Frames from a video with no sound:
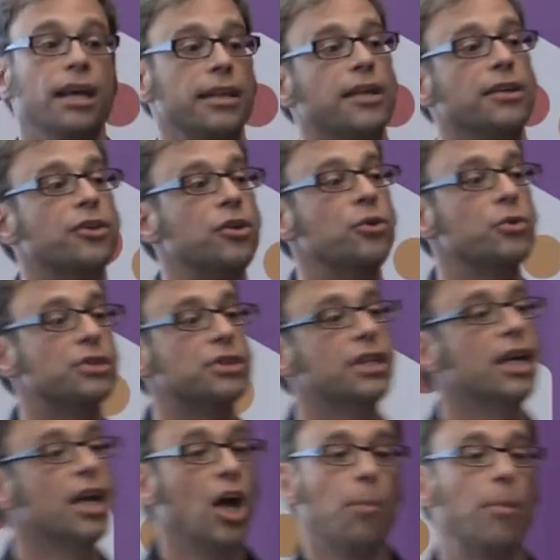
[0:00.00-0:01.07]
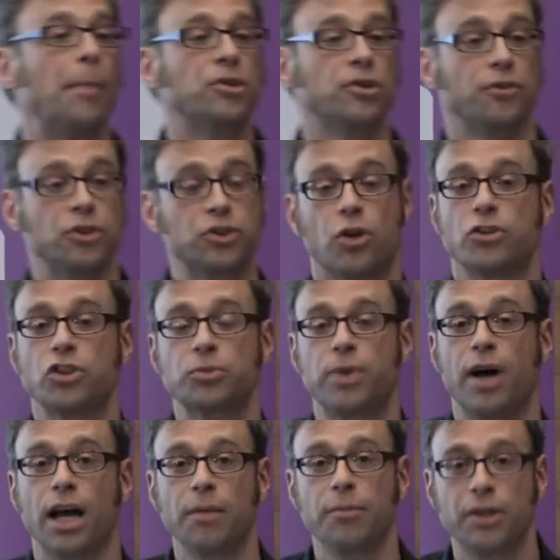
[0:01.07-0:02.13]
that includes members of the Scottish
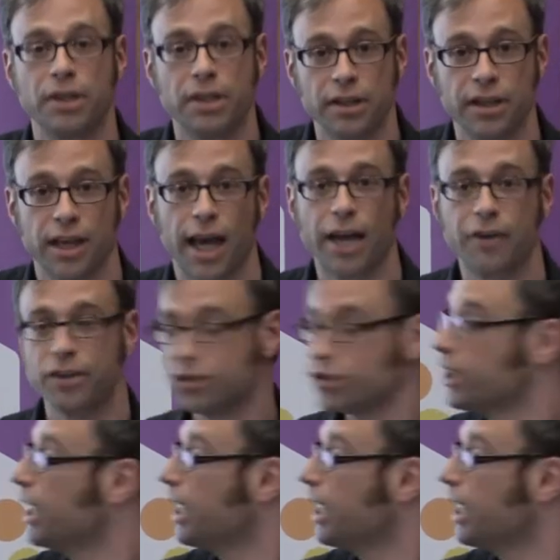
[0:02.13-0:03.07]
Parliament and the Irish